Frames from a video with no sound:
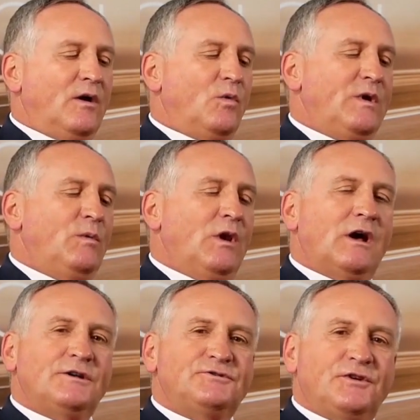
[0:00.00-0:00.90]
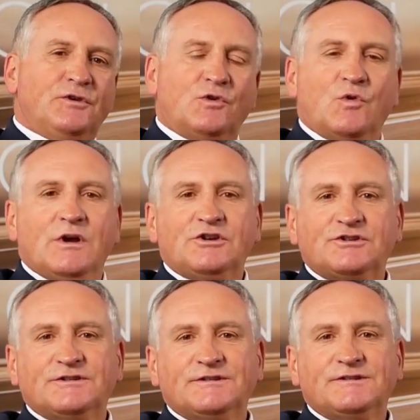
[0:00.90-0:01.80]
we will answer your
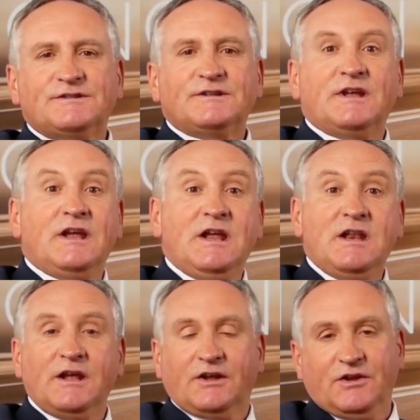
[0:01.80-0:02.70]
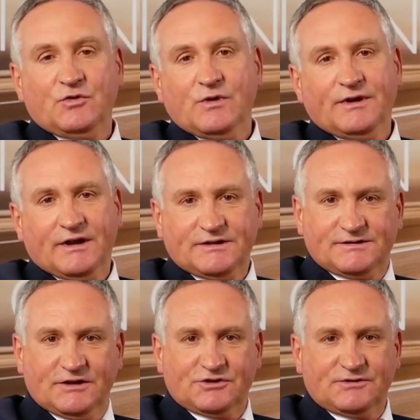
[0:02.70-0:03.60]
questions in a Q&A
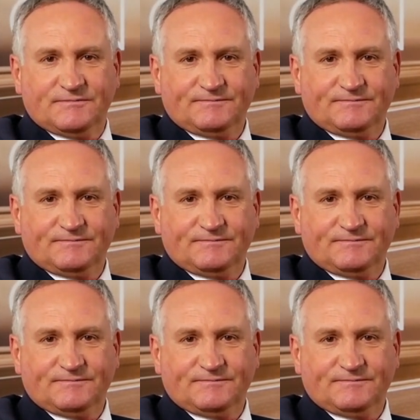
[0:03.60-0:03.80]
session.